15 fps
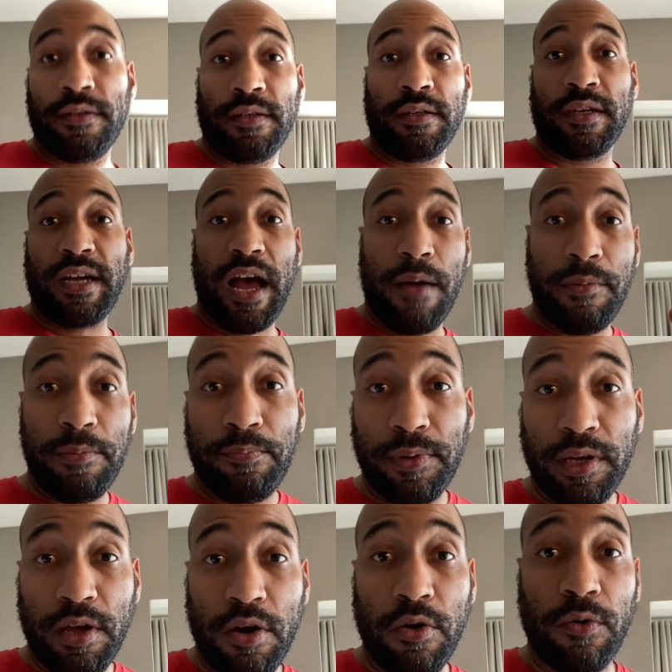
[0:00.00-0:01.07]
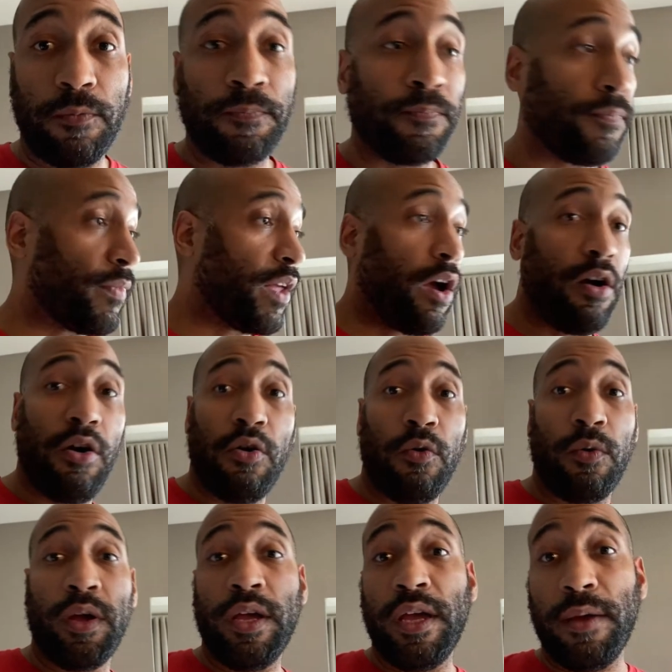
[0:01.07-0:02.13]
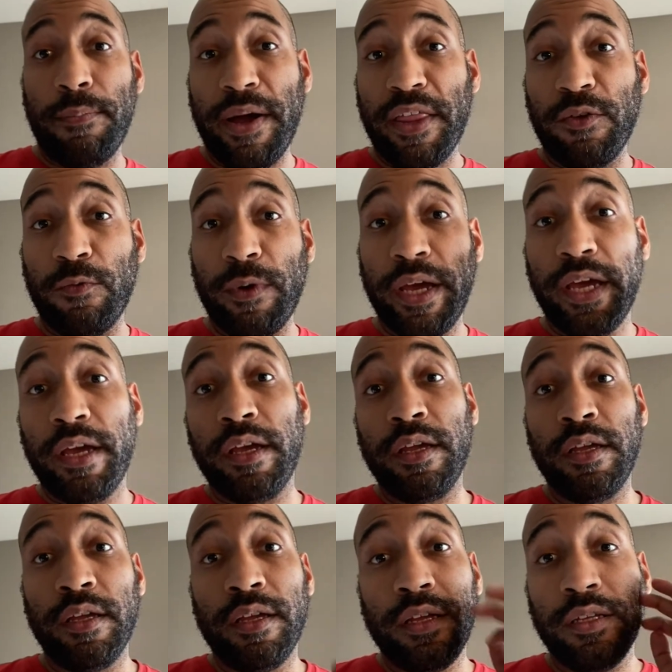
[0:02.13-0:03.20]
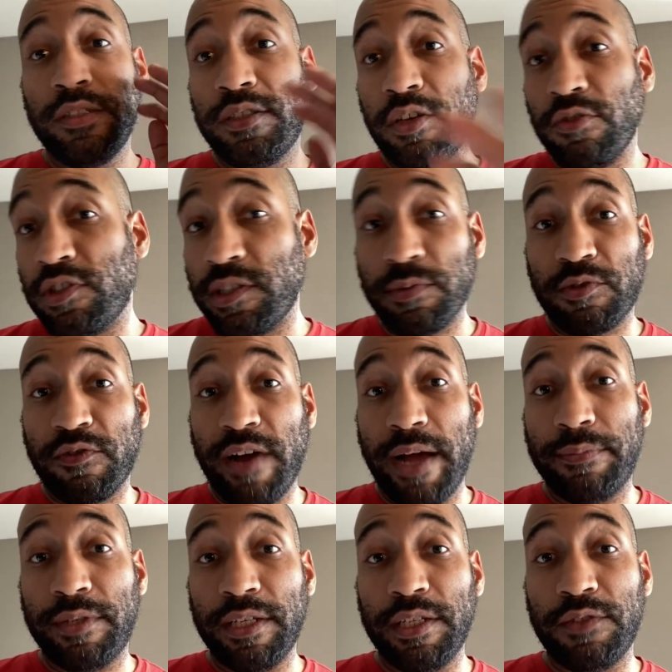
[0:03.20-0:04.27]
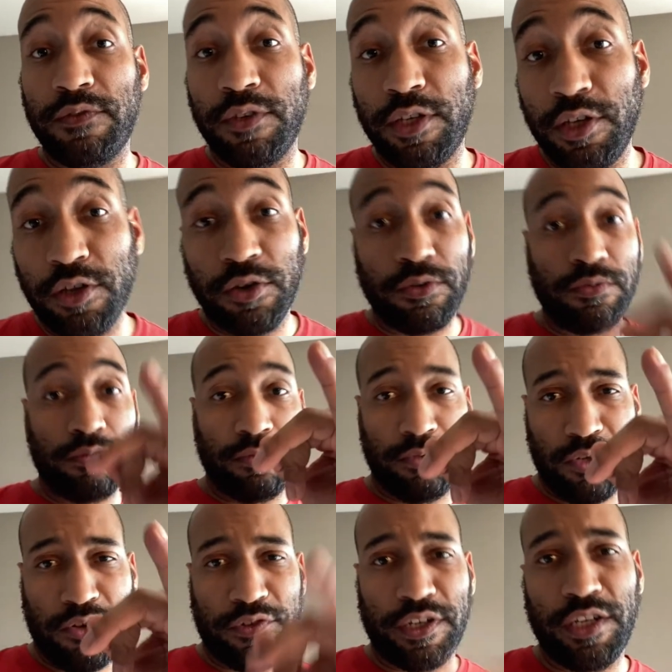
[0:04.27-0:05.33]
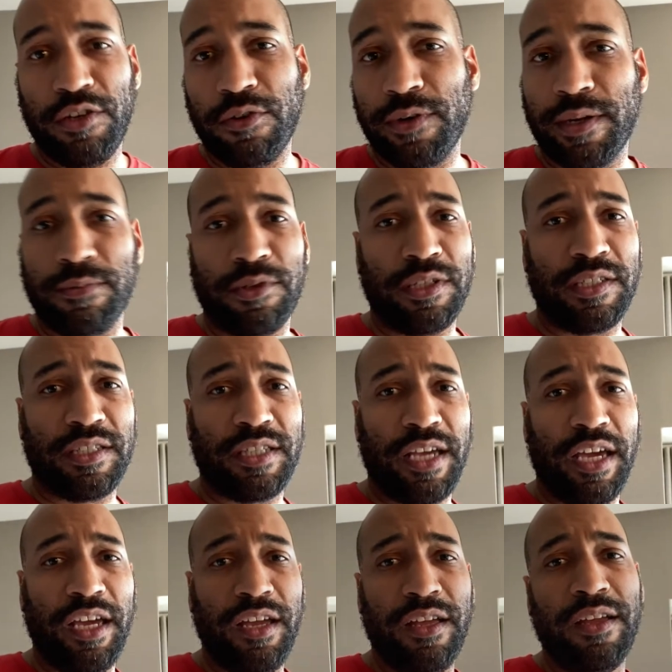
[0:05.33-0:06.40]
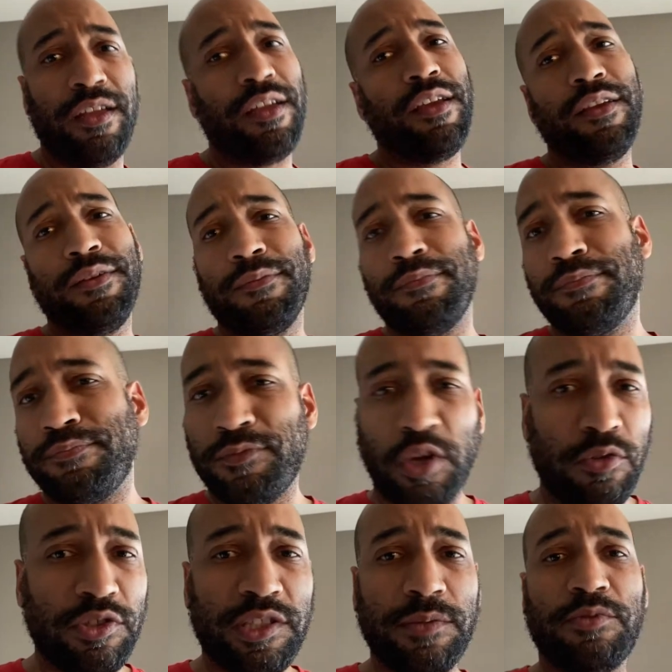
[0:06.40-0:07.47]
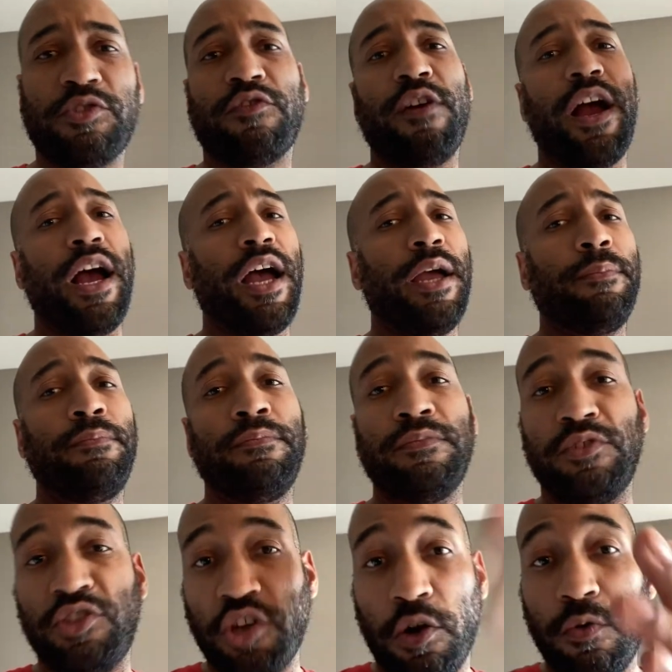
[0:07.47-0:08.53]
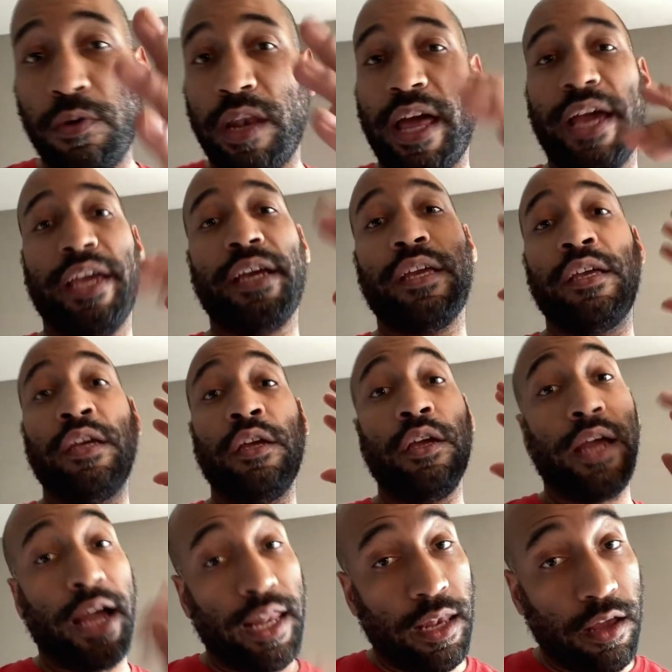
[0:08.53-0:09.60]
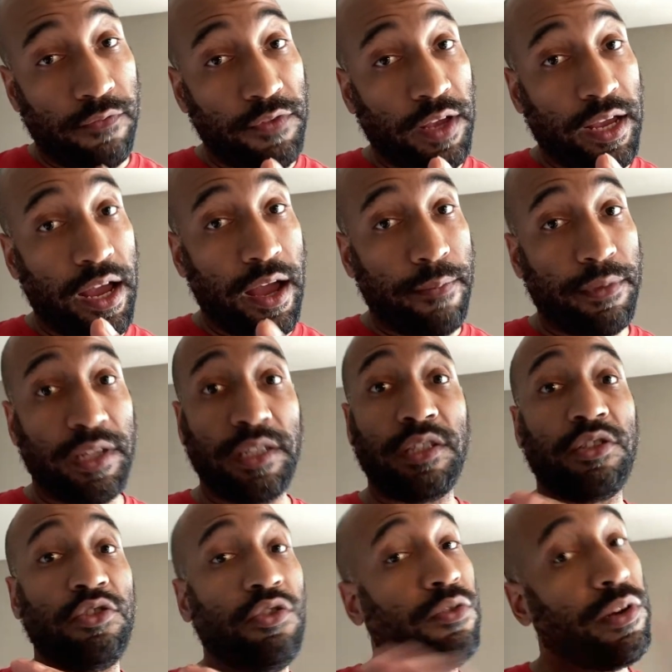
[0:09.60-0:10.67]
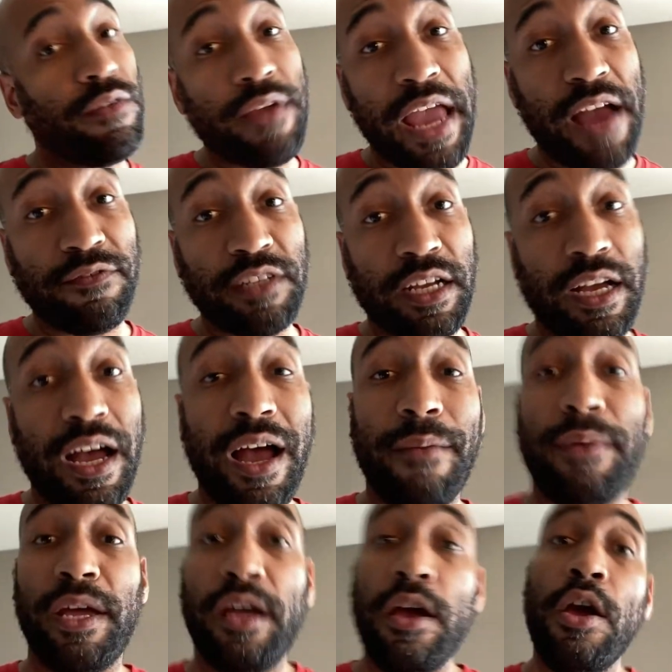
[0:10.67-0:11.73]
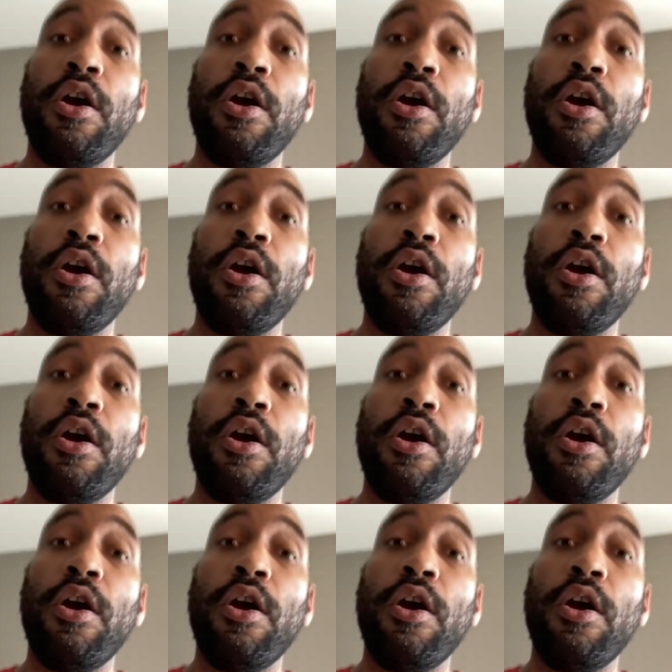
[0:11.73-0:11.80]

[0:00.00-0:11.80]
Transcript: Comment below. Oh, and by the way, don't subscribe to this video. You already know what I'm going to say. Don't subscribe. Don't like. I love the comments. You don't even have to comment.